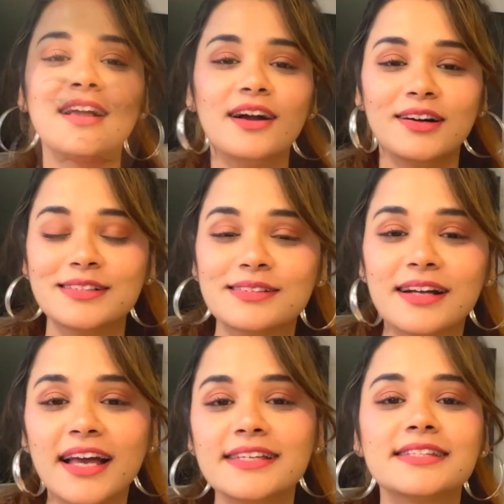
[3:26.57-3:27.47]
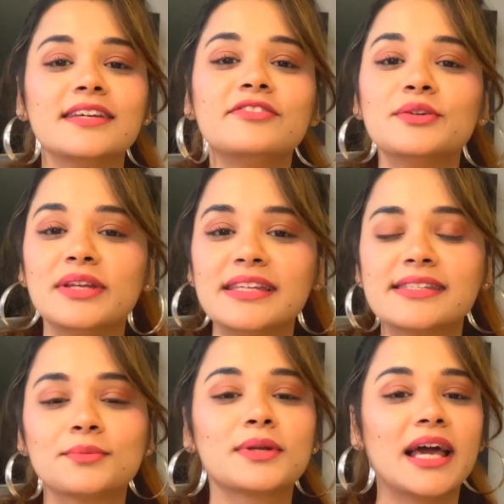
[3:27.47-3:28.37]
Also guys, if you need
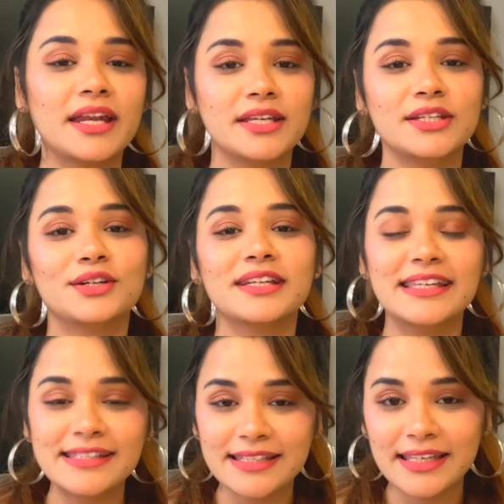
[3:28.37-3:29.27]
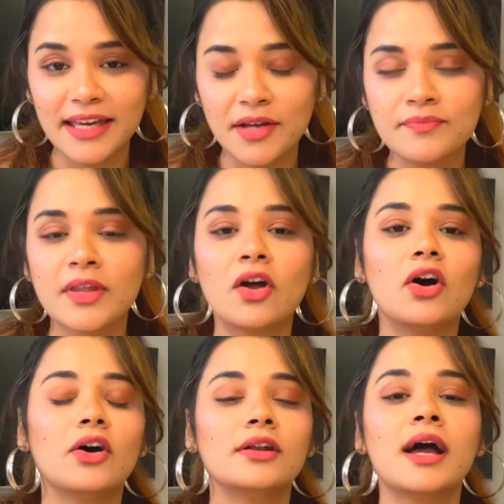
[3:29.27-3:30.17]
some clarity on ECA,
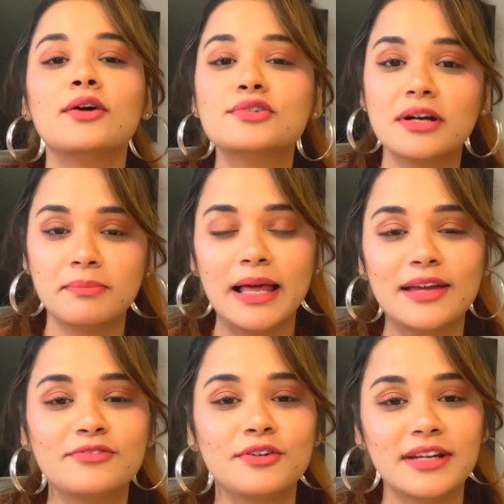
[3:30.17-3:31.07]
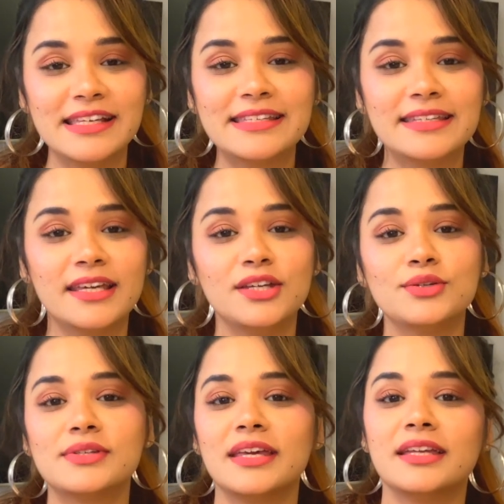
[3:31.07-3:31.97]
on how to apply for ECA
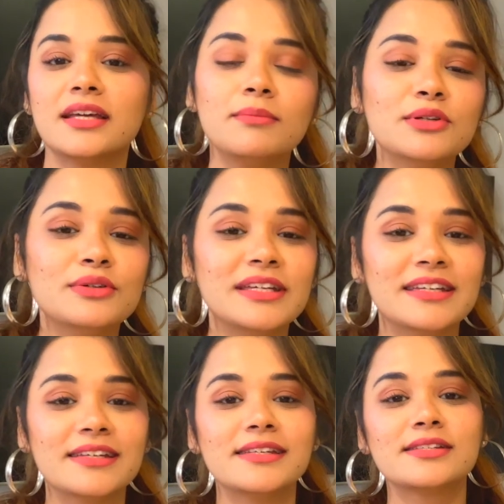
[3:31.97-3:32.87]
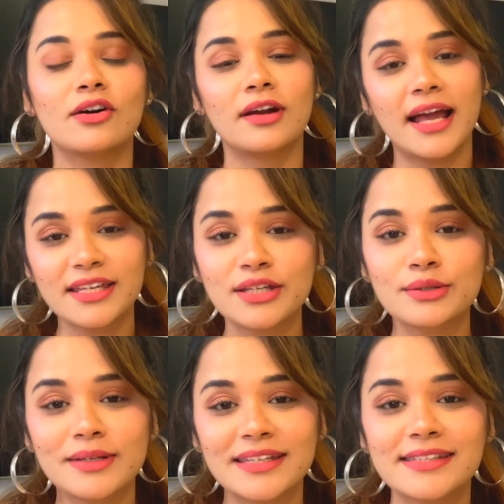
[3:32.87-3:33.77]
using WES or
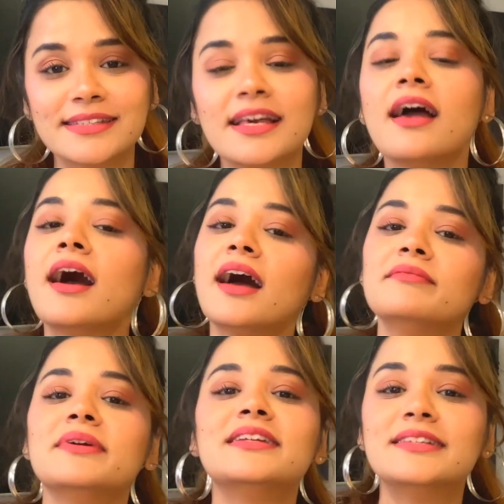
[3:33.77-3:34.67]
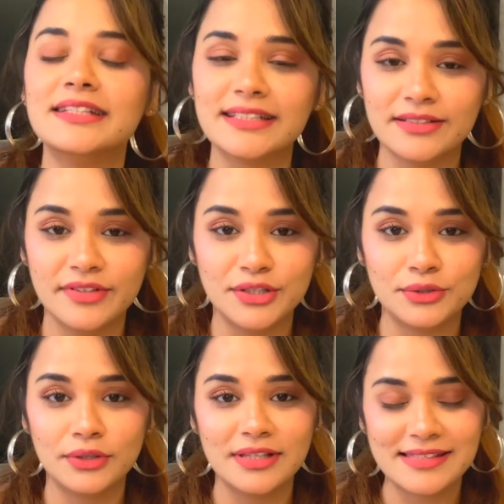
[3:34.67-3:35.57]
IQAS, I have made a detailed video
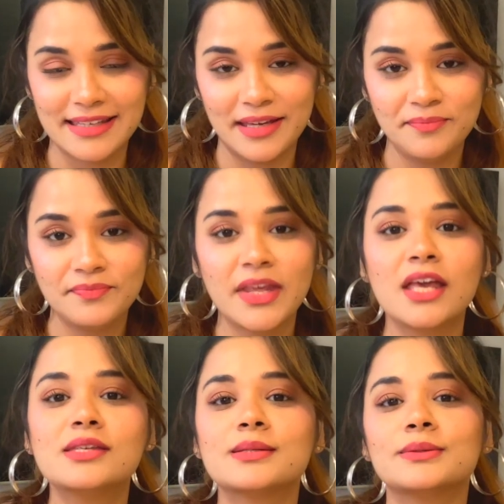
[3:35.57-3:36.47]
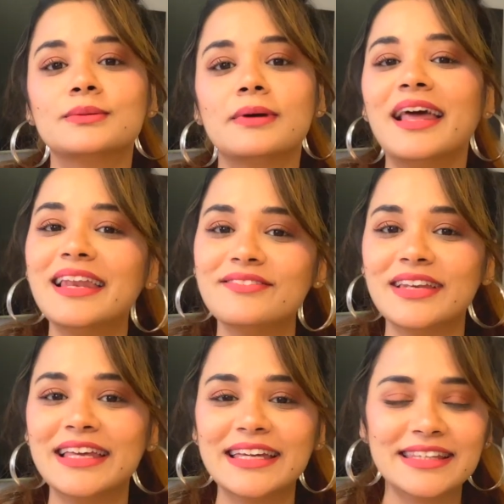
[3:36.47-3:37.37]
on the same. So I'll leave a
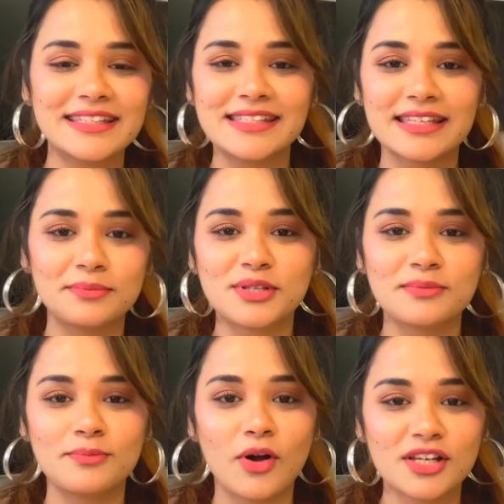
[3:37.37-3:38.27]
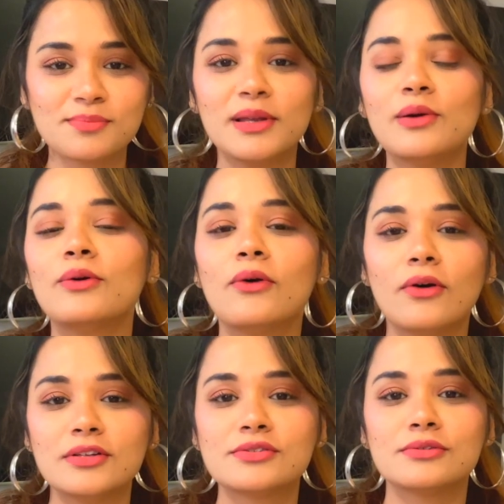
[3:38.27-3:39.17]
link in the description box below.
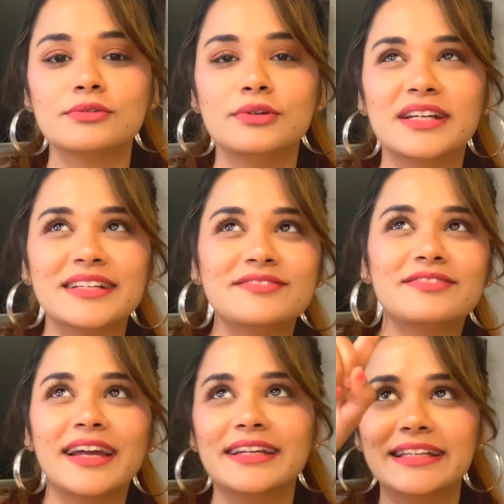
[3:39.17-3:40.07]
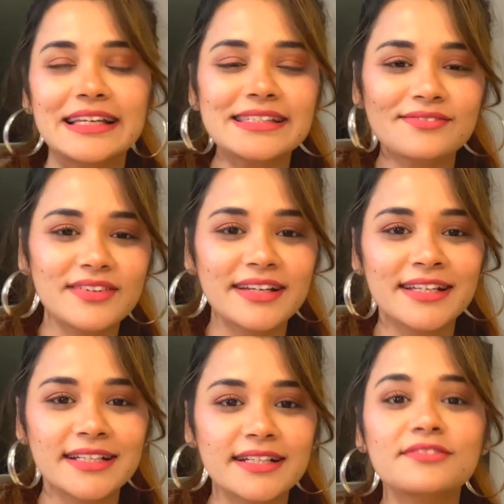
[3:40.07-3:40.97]
Also, you can find a link somewhere
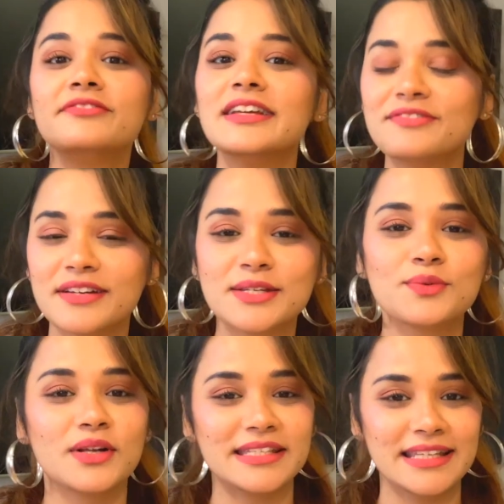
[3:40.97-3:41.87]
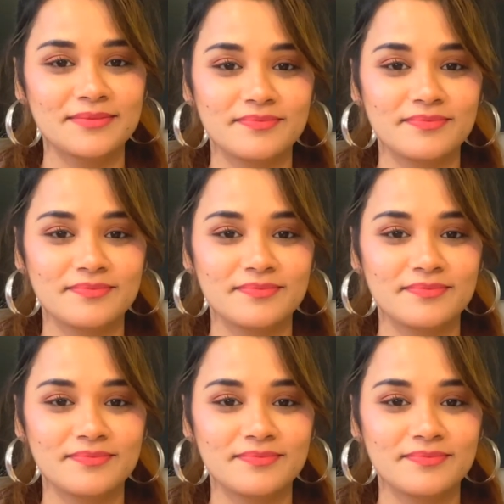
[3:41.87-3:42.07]
here. Feel free to watch them.